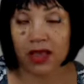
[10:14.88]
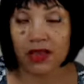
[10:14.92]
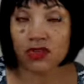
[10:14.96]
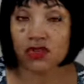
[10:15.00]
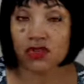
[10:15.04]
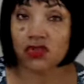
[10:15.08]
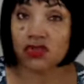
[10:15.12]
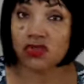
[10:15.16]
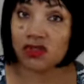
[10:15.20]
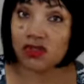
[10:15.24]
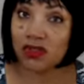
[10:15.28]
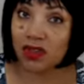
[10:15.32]

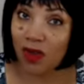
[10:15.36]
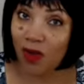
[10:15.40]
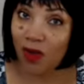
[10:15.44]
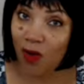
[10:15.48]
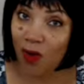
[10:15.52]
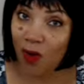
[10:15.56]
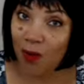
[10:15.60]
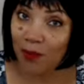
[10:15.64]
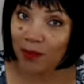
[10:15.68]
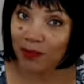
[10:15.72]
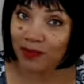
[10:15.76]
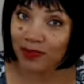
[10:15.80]

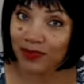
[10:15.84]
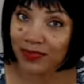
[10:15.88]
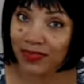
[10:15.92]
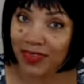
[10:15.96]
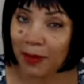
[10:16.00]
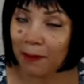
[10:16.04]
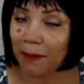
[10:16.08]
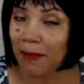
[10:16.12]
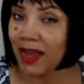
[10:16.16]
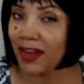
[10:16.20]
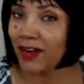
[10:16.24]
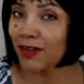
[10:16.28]
So
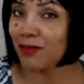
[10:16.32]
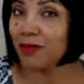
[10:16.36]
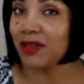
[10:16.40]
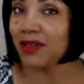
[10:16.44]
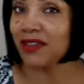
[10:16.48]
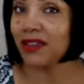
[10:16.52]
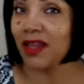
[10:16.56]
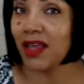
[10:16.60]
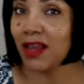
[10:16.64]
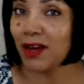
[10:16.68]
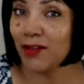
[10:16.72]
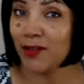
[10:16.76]
that might have
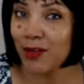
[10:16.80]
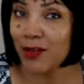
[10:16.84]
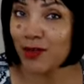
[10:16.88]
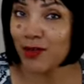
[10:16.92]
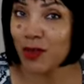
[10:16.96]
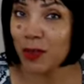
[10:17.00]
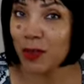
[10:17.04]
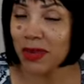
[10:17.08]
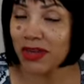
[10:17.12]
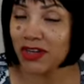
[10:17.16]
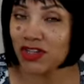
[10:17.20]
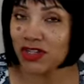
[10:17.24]
been a lot of
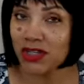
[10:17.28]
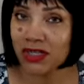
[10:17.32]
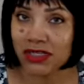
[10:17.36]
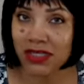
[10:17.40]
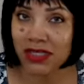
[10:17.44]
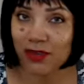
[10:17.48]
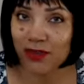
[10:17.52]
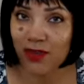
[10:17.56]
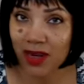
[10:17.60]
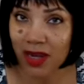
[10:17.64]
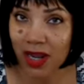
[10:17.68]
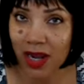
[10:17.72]
information
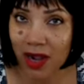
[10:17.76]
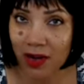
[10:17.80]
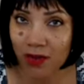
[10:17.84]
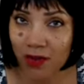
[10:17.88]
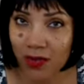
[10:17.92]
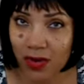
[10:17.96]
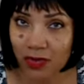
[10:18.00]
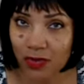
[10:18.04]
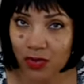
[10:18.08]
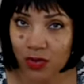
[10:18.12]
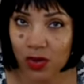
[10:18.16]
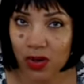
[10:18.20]
because I feel like I
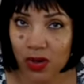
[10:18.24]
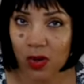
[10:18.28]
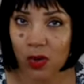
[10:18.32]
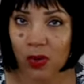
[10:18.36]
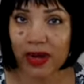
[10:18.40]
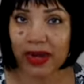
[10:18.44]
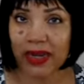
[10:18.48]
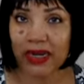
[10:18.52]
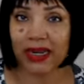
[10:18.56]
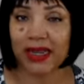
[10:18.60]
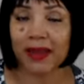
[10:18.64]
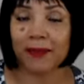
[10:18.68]
ran through it
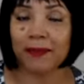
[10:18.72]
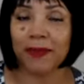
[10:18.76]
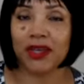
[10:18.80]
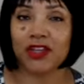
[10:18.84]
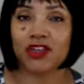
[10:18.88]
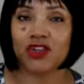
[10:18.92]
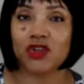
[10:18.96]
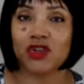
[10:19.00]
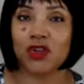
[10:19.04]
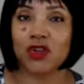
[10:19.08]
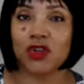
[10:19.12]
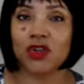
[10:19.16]
quickly,
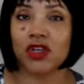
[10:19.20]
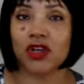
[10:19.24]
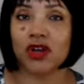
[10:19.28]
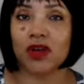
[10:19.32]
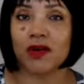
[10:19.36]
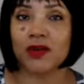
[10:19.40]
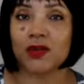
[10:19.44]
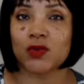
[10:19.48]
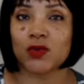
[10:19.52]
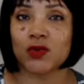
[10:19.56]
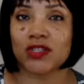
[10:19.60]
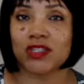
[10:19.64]
but you know, you can
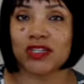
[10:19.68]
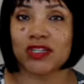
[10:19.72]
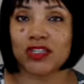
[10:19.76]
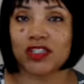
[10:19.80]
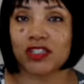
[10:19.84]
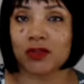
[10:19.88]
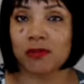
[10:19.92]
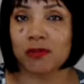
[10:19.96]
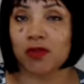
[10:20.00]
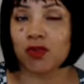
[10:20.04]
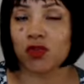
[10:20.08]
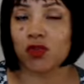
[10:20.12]
always reach
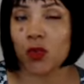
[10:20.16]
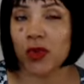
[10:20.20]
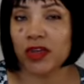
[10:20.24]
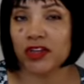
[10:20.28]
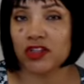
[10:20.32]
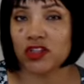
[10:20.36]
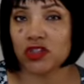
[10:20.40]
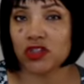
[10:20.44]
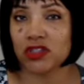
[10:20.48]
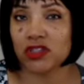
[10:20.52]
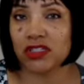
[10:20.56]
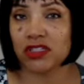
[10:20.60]
out to me with
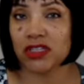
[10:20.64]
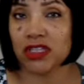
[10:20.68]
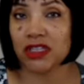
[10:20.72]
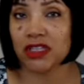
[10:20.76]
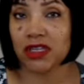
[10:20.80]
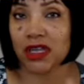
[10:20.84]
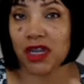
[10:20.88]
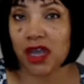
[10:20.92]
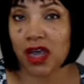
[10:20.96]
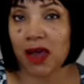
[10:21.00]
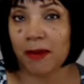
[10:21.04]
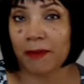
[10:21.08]
questions
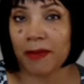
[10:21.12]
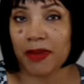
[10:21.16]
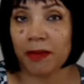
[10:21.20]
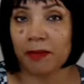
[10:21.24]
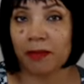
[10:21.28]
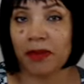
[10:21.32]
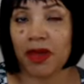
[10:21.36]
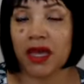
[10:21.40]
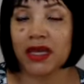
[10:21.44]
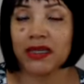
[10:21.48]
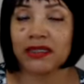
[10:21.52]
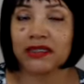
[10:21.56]
in the
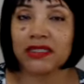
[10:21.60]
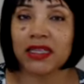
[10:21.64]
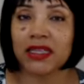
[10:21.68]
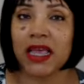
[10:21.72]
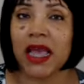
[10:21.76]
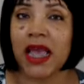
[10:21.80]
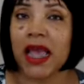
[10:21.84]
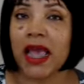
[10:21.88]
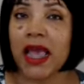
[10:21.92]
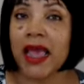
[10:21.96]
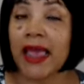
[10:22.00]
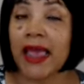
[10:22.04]
comment box.
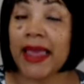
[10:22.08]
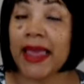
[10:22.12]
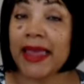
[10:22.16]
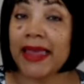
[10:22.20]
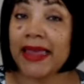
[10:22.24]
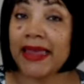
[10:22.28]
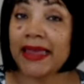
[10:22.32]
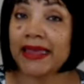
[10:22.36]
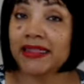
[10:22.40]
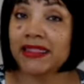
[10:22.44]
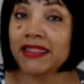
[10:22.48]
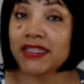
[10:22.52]

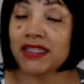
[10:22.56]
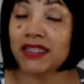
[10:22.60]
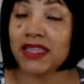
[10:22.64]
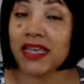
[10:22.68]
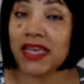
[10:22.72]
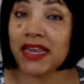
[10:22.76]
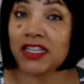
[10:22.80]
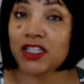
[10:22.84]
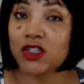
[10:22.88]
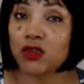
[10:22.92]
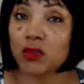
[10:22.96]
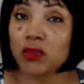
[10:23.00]
And
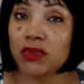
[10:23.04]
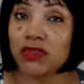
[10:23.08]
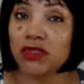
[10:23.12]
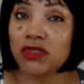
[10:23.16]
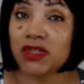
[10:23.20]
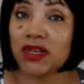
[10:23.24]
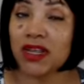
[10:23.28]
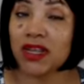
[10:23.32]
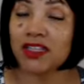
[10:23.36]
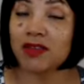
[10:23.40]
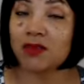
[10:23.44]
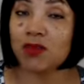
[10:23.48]
that has been
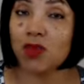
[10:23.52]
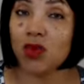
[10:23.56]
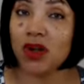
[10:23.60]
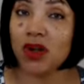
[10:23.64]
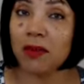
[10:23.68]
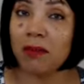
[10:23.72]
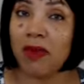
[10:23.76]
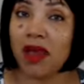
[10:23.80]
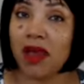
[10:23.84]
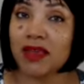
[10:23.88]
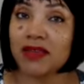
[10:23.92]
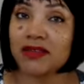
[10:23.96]
today's
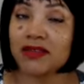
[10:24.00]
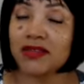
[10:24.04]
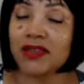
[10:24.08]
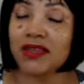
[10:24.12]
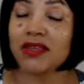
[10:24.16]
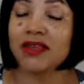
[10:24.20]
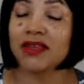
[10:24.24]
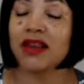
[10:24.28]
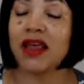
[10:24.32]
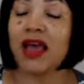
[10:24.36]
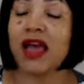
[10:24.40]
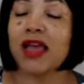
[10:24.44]
Morning
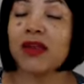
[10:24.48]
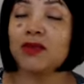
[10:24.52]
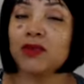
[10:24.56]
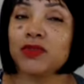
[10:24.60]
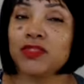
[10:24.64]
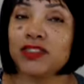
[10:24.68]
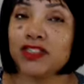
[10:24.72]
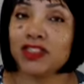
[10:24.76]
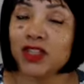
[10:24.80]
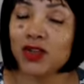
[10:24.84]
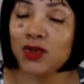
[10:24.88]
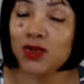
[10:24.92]
Moxie, and I will
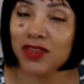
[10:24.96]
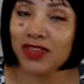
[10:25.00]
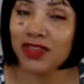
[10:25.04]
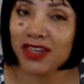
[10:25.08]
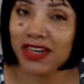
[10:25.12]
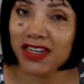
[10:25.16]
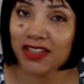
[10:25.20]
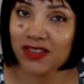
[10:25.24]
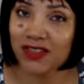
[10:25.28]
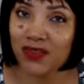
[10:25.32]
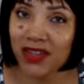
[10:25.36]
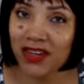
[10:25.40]
see you on the
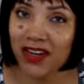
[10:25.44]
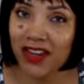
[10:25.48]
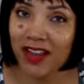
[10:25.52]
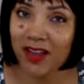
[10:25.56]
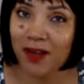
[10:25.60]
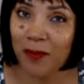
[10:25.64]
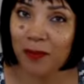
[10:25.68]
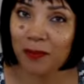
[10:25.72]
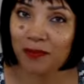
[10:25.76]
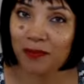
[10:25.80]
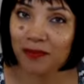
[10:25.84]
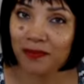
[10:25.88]
next
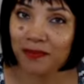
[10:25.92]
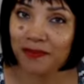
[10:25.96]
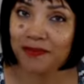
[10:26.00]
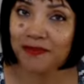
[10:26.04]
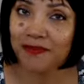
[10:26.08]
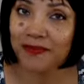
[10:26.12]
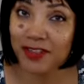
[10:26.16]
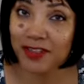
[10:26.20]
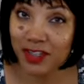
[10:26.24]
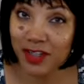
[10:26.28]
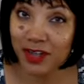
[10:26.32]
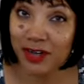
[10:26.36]
video.
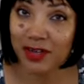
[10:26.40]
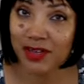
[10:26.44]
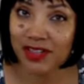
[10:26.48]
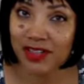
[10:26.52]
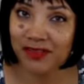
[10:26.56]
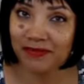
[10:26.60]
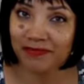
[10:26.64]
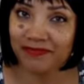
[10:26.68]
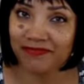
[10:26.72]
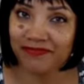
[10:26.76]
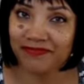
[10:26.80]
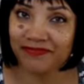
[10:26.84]

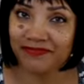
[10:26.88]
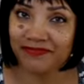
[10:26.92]
Cheers.